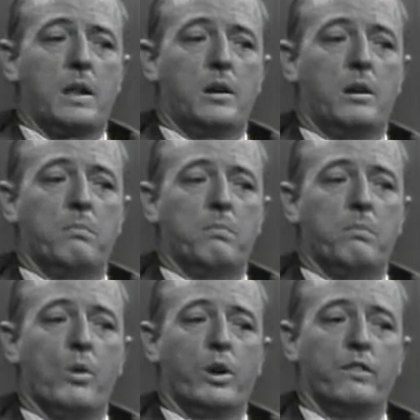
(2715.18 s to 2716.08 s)
uh,
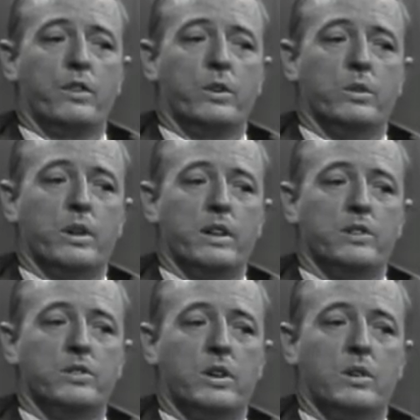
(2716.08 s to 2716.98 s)
point of view
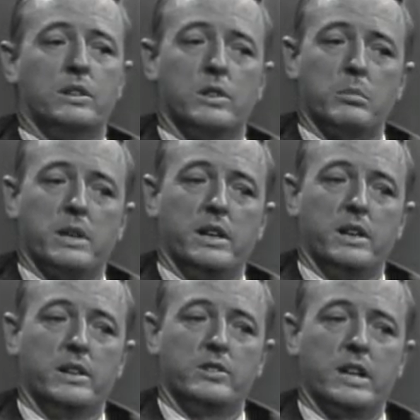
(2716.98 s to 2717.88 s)
is, uh, is a little bit
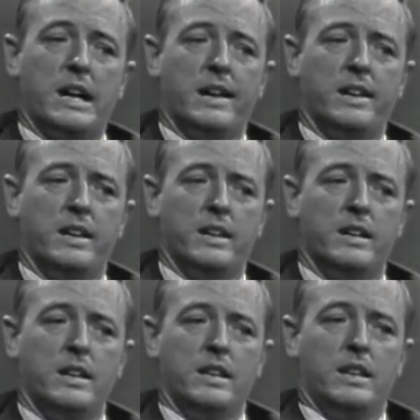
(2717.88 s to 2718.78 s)
legalistic, i.e.,
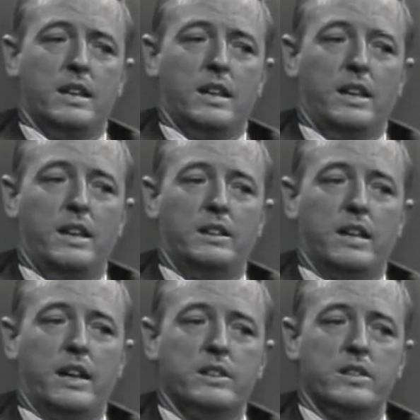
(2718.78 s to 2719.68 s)
he
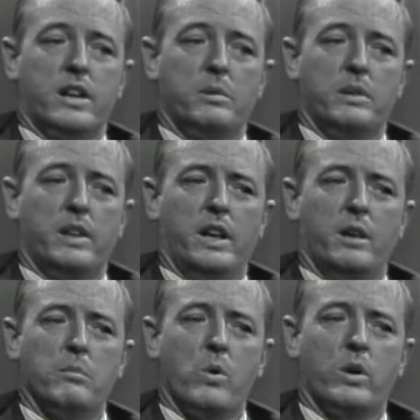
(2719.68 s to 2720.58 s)
tends there to be
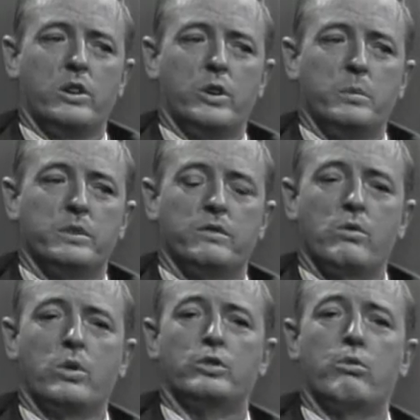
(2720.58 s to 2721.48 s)
thinking more in terms of,
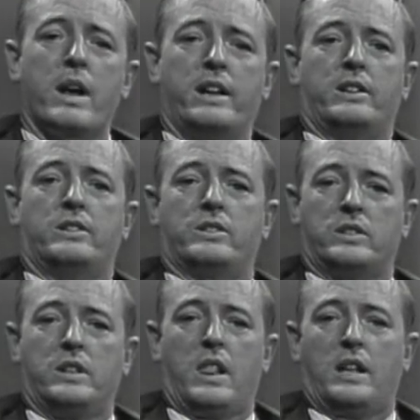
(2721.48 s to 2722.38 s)
quote, rights
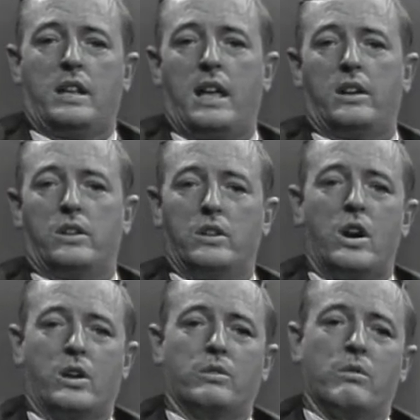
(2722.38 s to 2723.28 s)
and
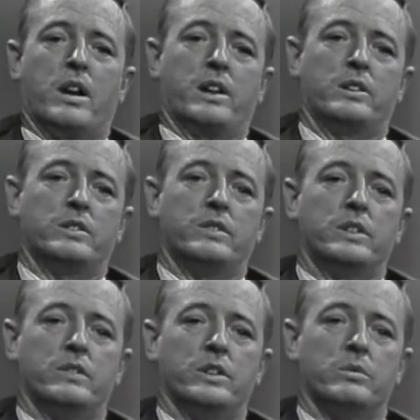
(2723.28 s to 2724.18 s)
non-rights of
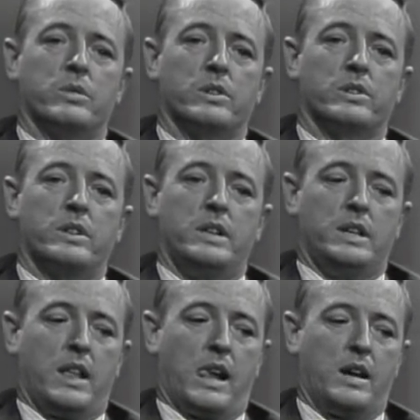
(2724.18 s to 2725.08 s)
individuals.
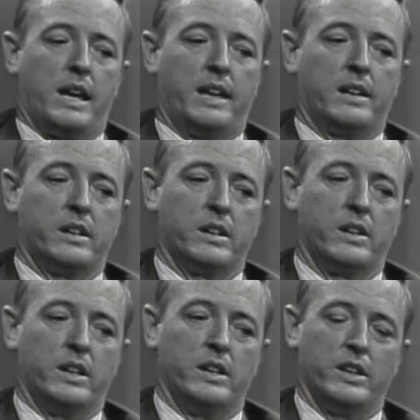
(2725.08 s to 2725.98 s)
Uh, and uh,
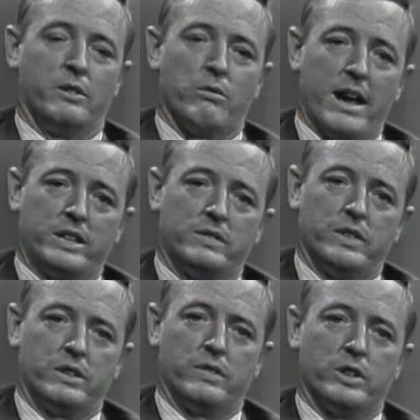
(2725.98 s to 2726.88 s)
the, the rights of
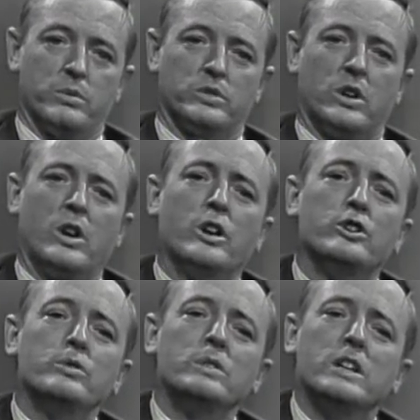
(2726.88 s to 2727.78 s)
individuals are not
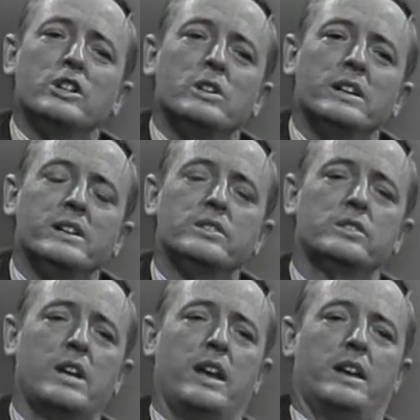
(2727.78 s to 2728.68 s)
judicially at
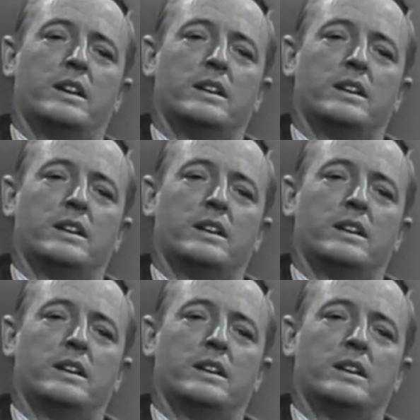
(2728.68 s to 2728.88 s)
stake